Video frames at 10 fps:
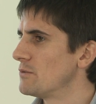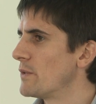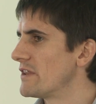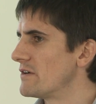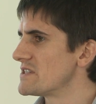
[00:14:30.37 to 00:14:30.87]

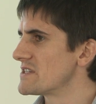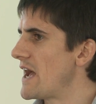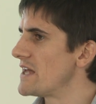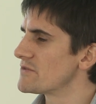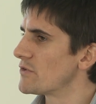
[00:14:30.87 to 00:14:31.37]
whether it
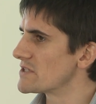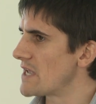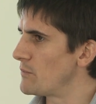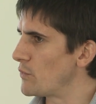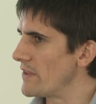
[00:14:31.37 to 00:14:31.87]
starts, for
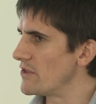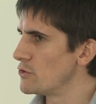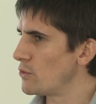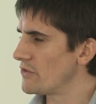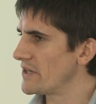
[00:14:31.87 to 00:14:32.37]
example, at the
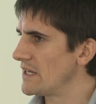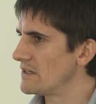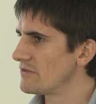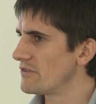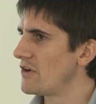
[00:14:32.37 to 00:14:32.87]
northern
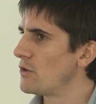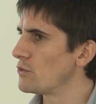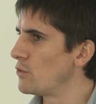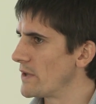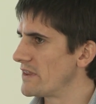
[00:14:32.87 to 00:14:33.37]
end of the fault,
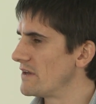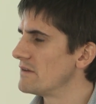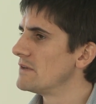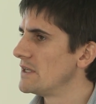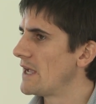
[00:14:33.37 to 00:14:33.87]
or whether